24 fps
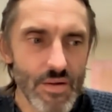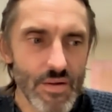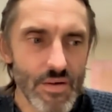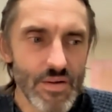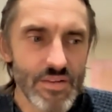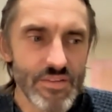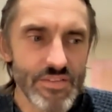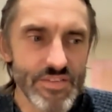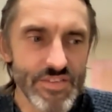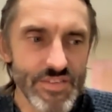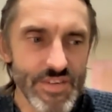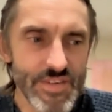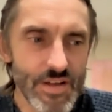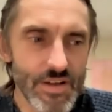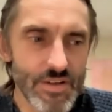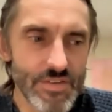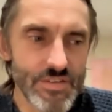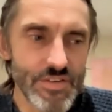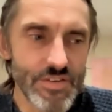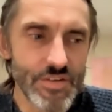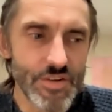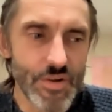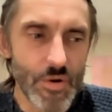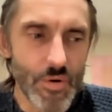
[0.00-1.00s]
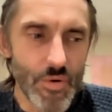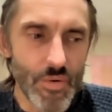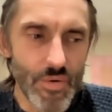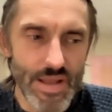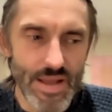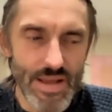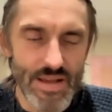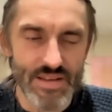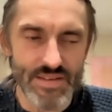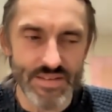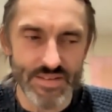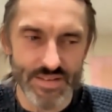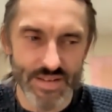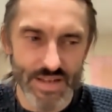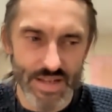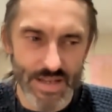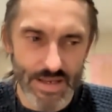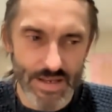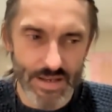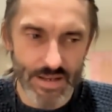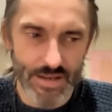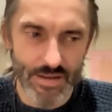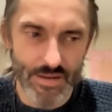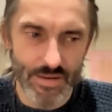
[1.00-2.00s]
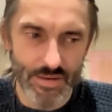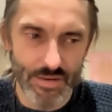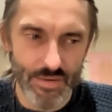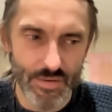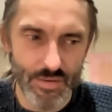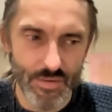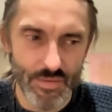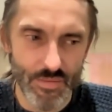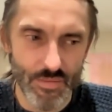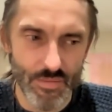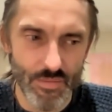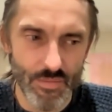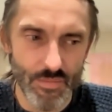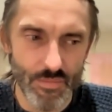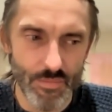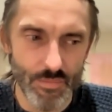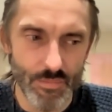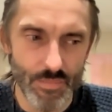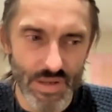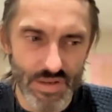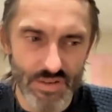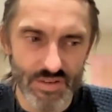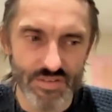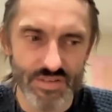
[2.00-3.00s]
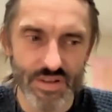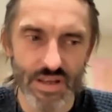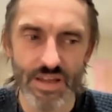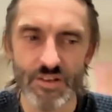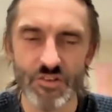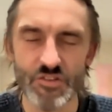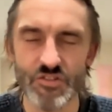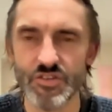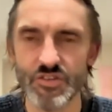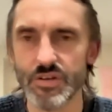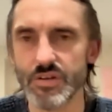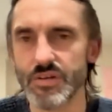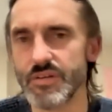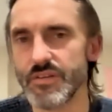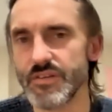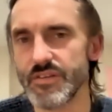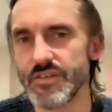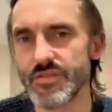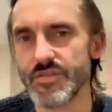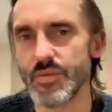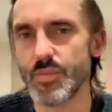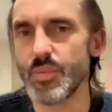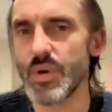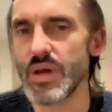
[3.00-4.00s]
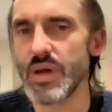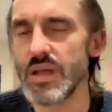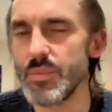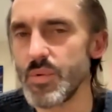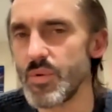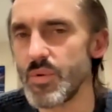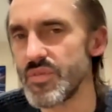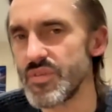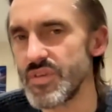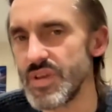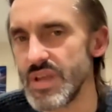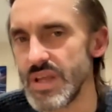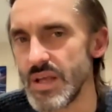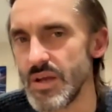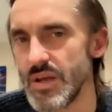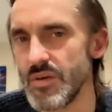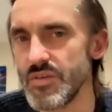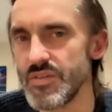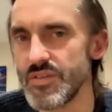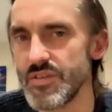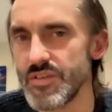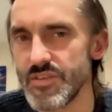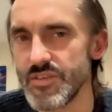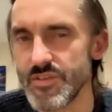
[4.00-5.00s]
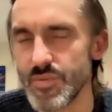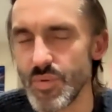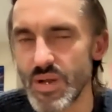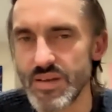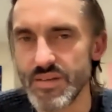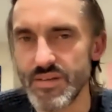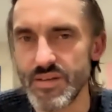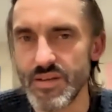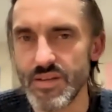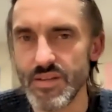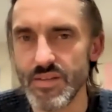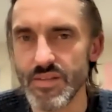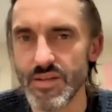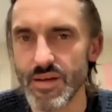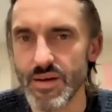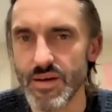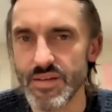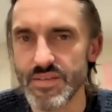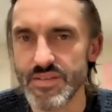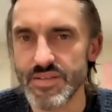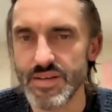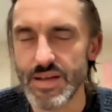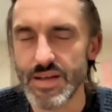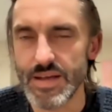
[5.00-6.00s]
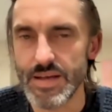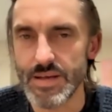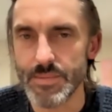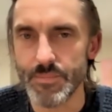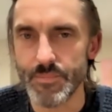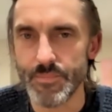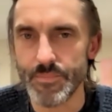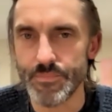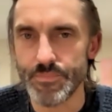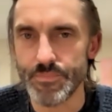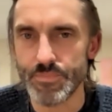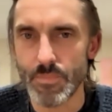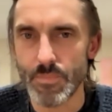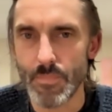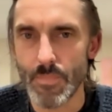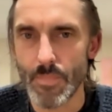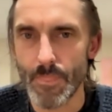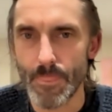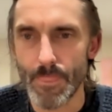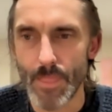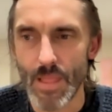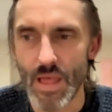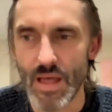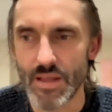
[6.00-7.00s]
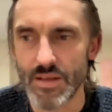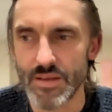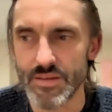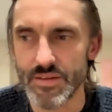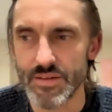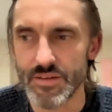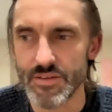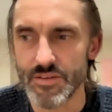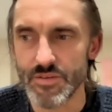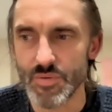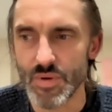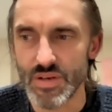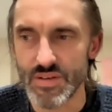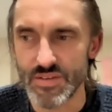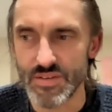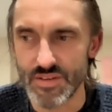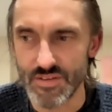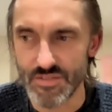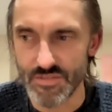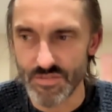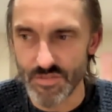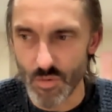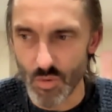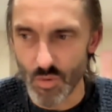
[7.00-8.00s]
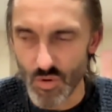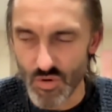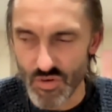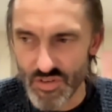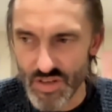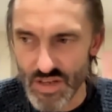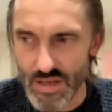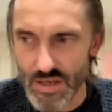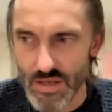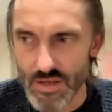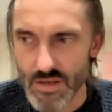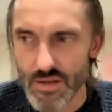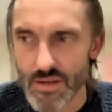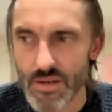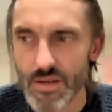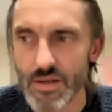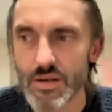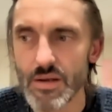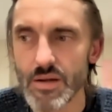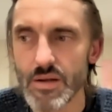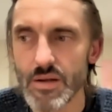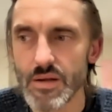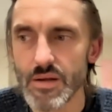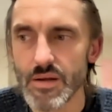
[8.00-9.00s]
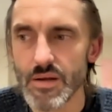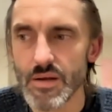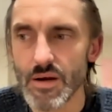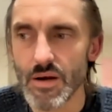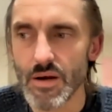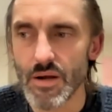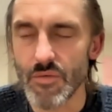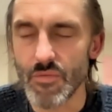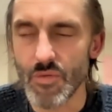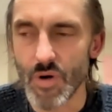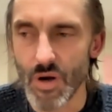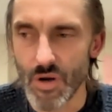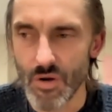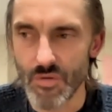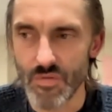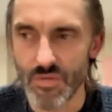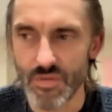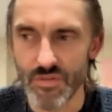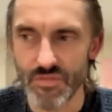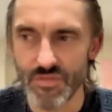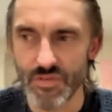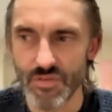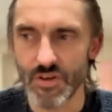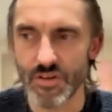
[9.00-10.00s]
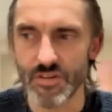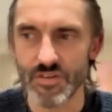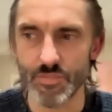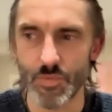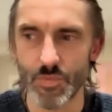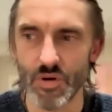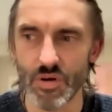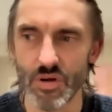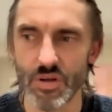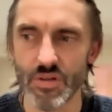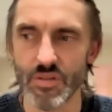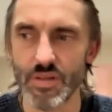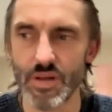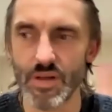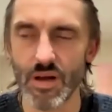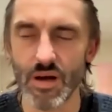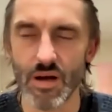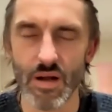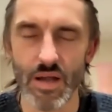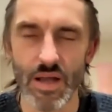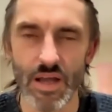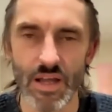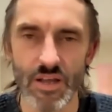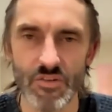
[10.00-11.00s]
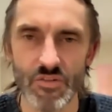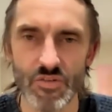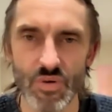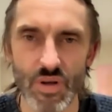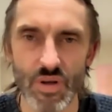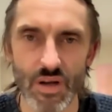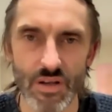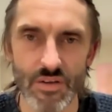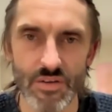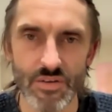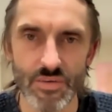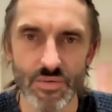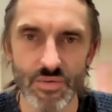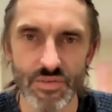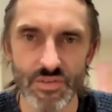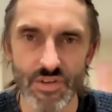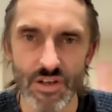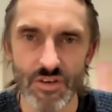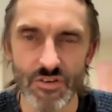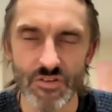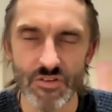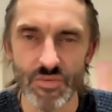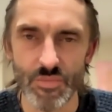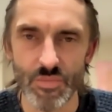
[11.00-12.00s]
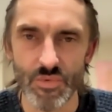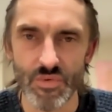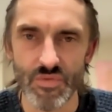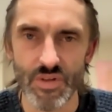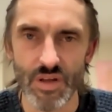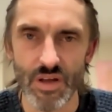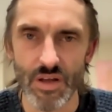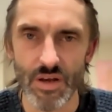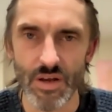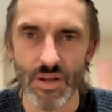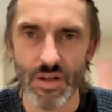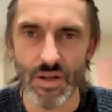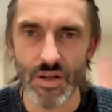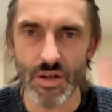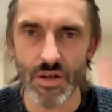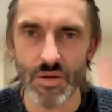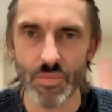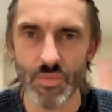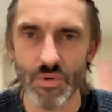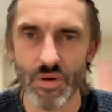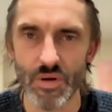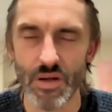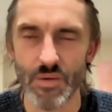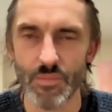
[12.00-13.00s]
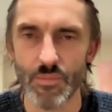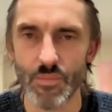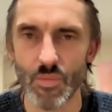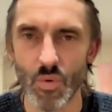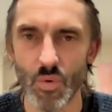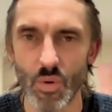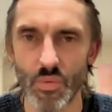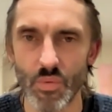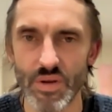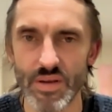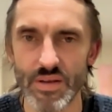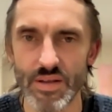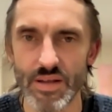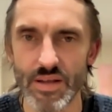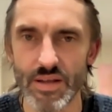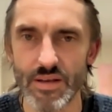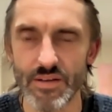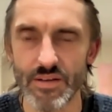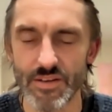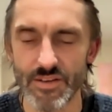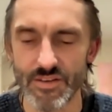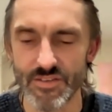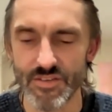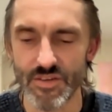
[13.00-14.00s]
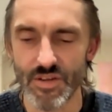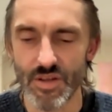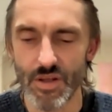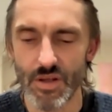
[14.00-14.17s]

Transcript: started creating meditations for people to use in 2013. And in 2014, I wrote the first book, The Archangel Guide to Ascension with Diana Cooper. And what we did is,